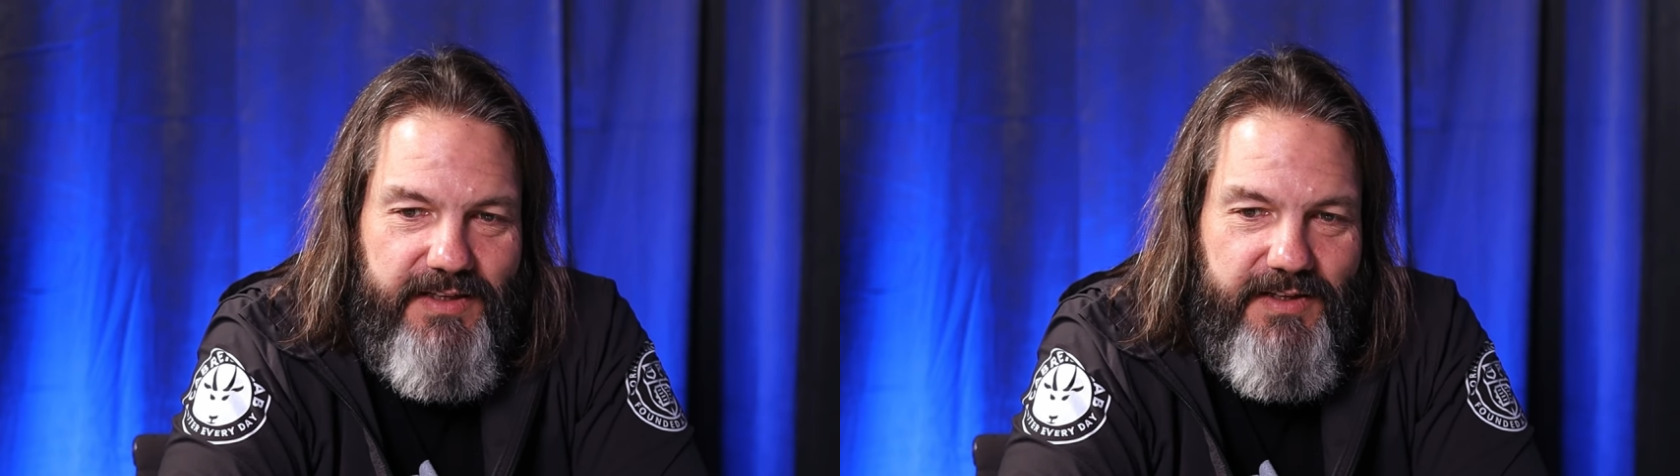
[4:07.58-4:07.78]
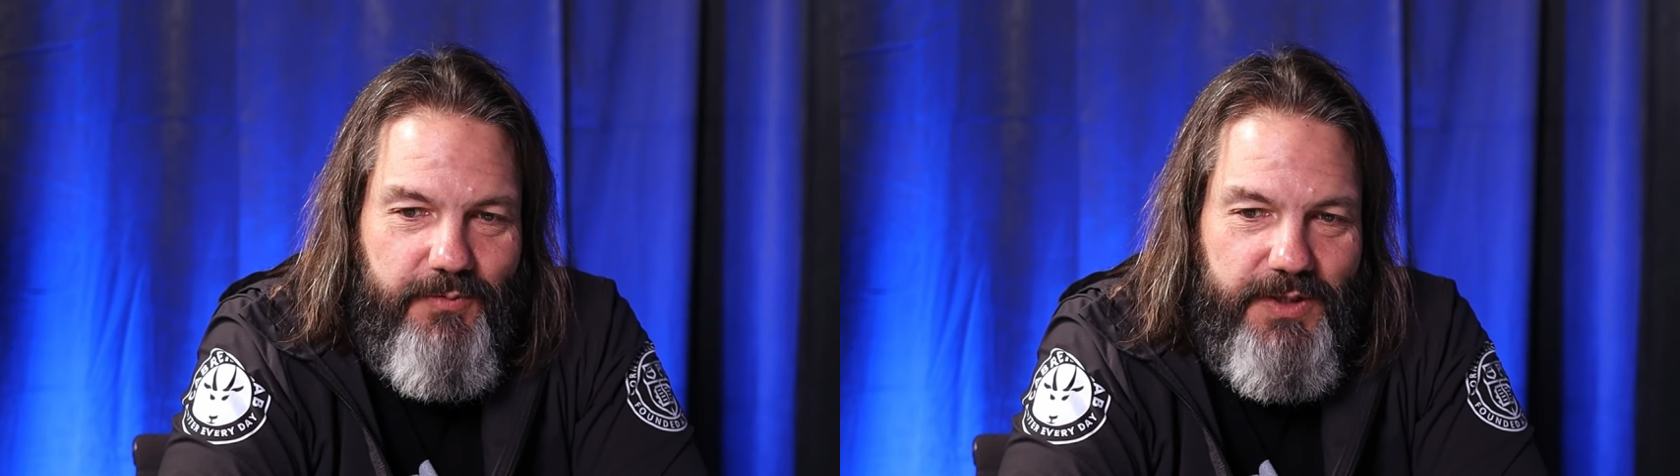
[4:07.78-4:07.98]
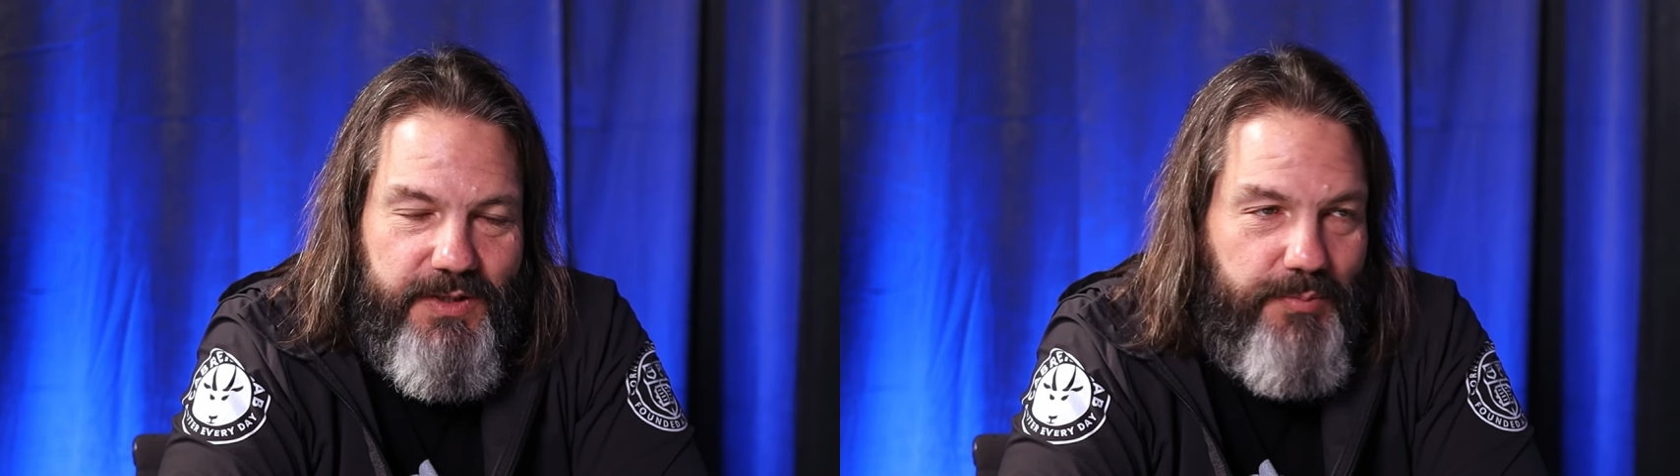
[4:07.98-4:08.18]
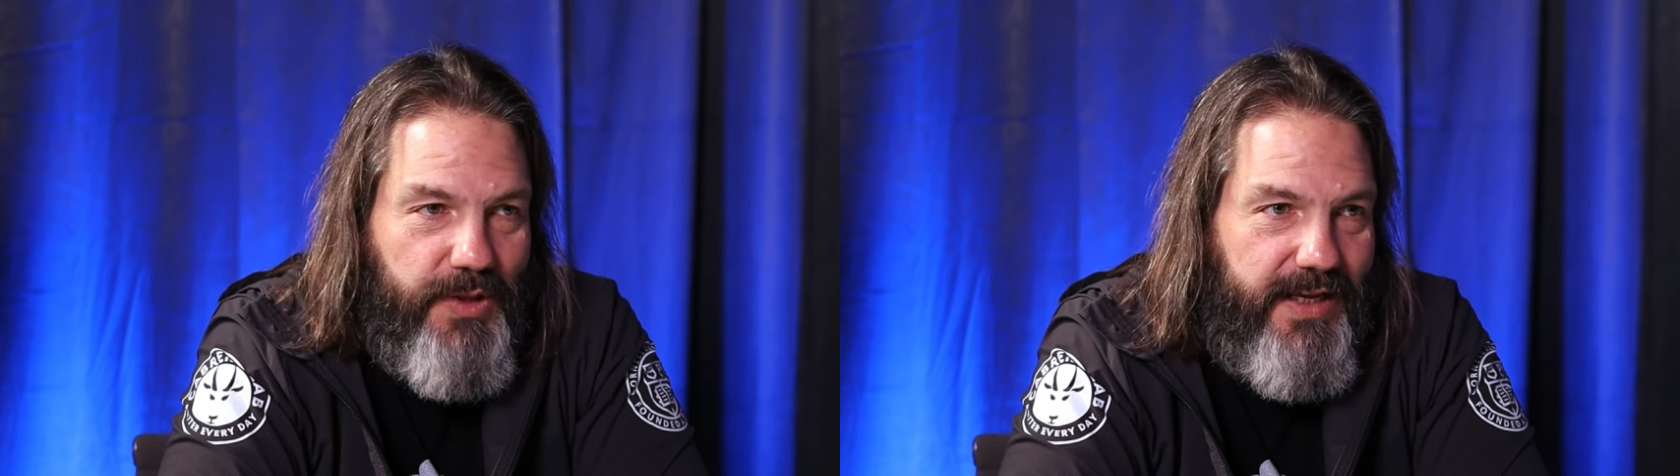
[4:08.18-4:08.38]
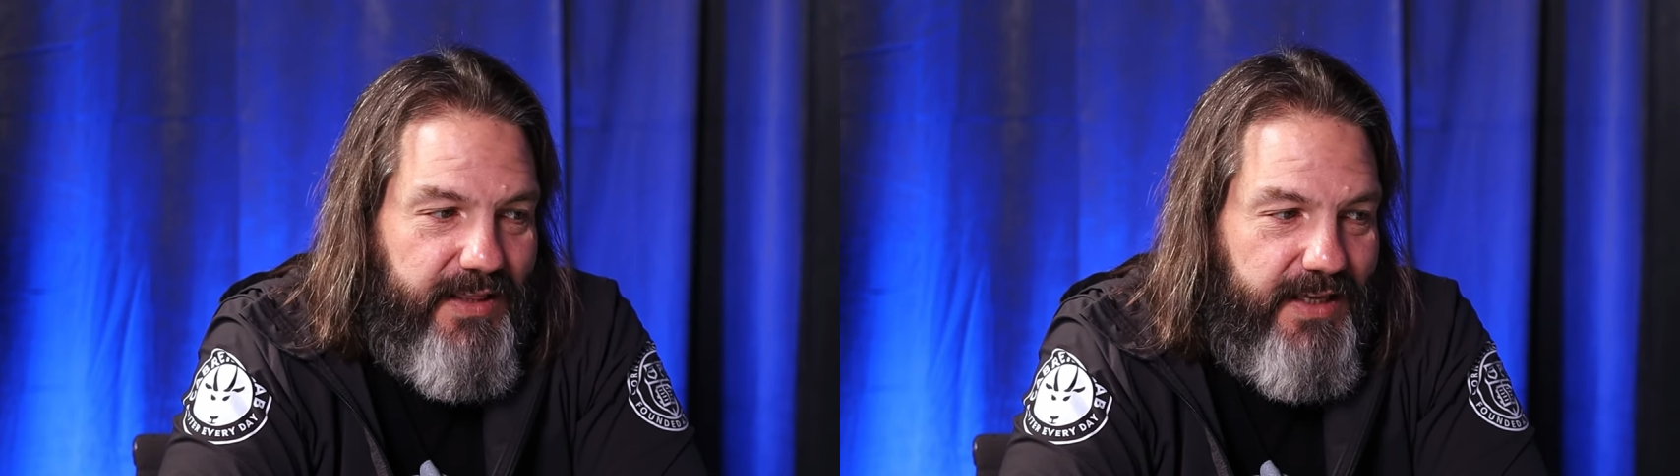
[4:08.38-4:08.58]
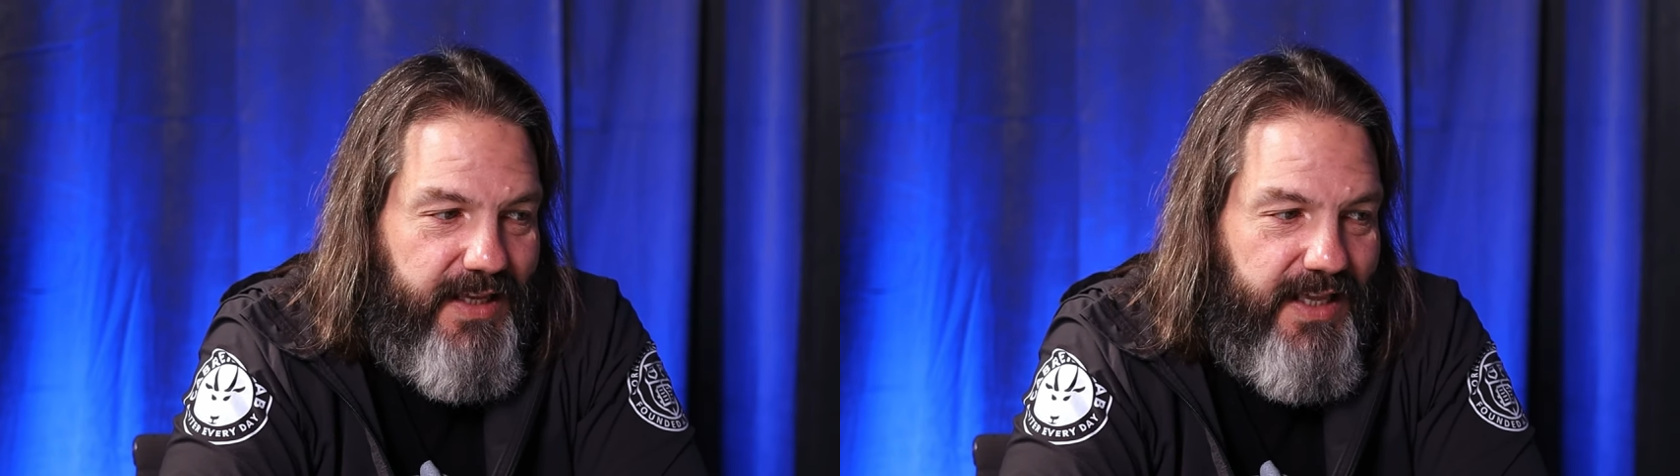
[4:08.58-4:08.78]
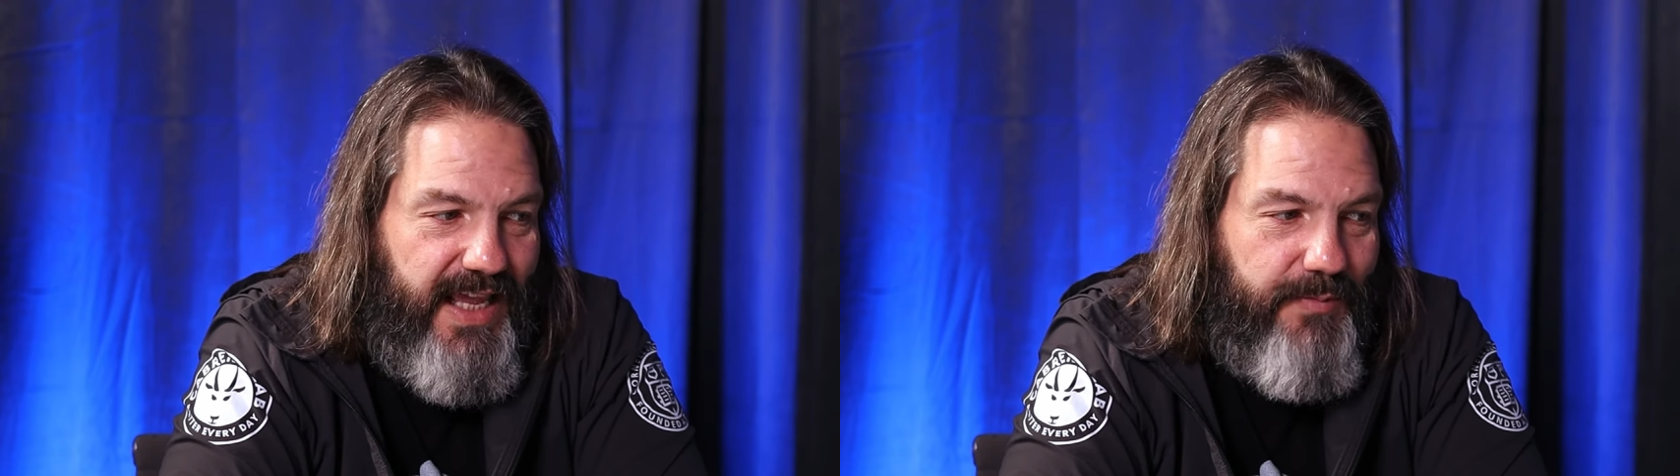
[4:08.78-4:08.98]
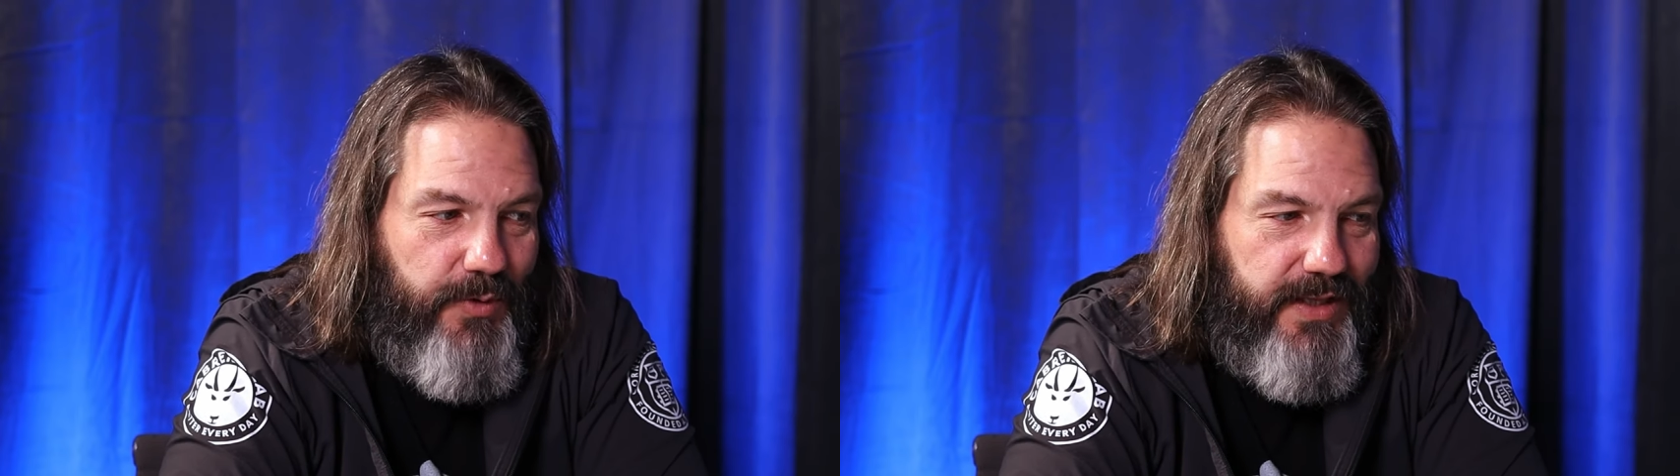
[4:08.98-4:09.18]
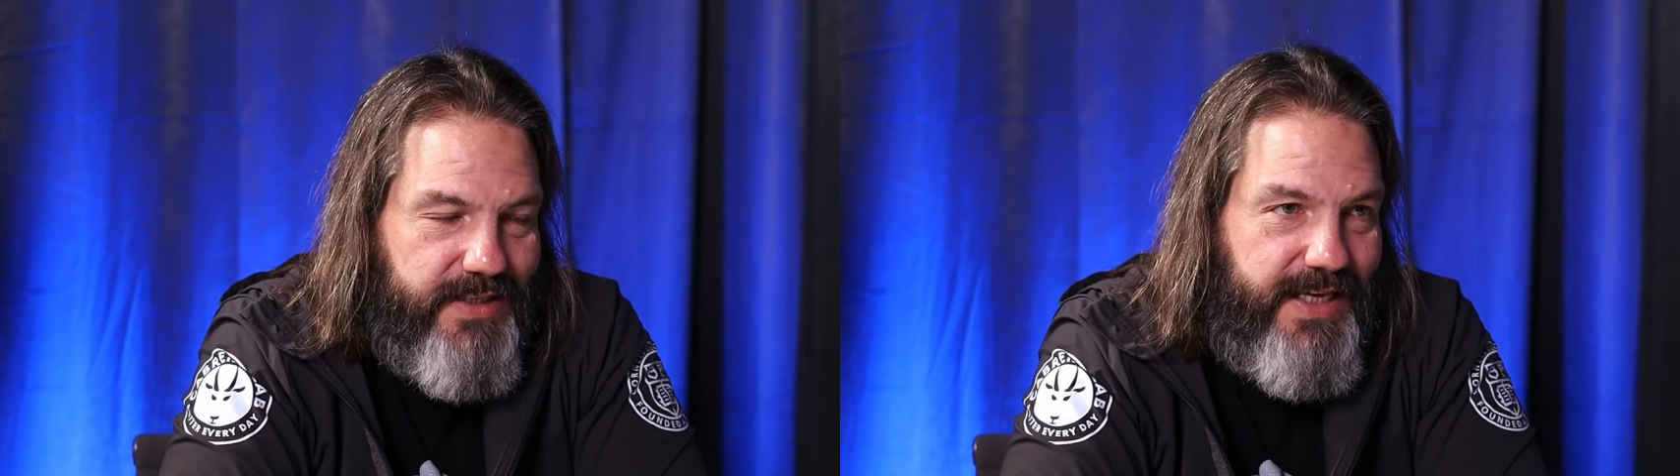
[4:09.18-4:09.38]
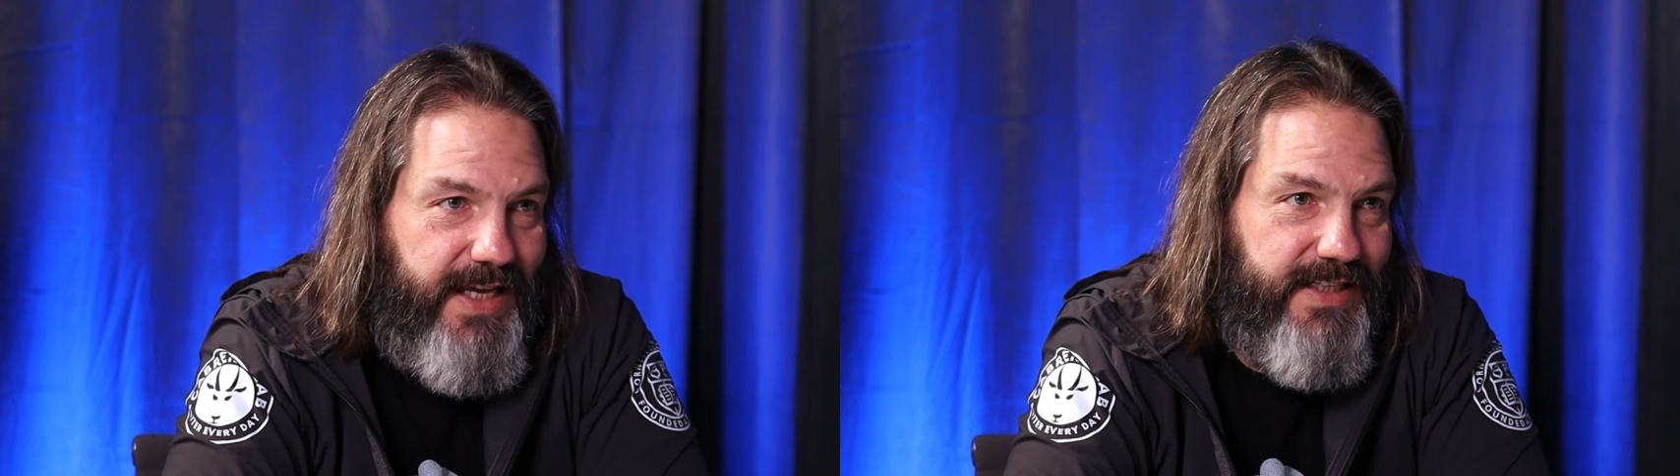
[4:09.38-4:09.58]
we used to play the game with
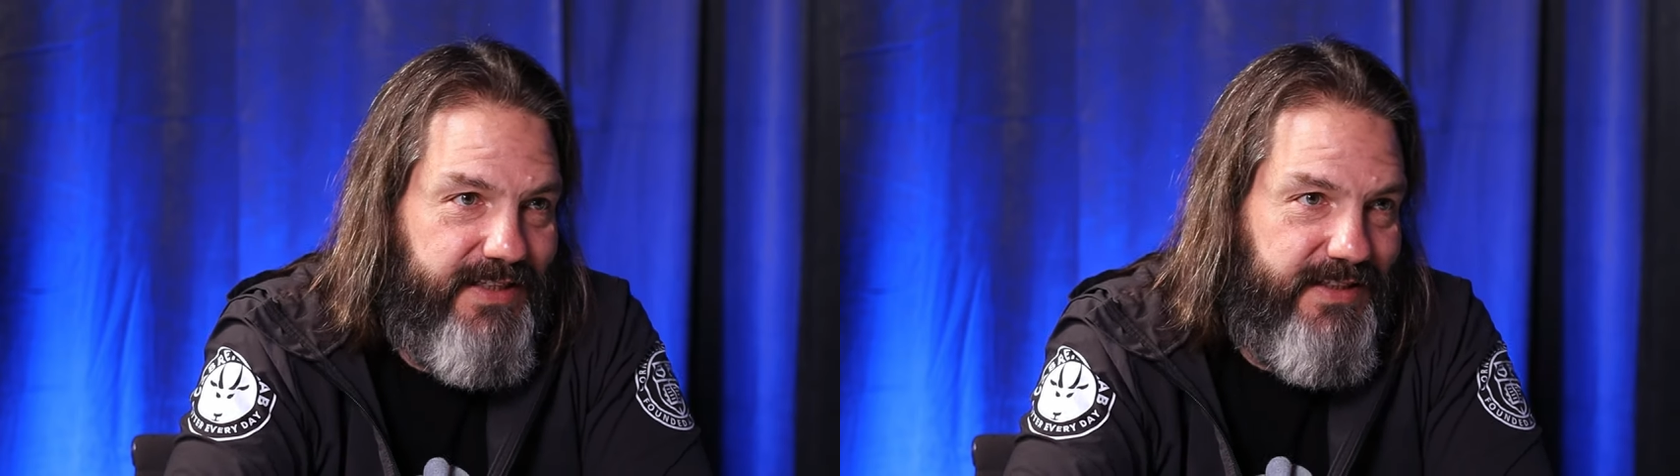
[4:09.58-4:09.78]
his kids.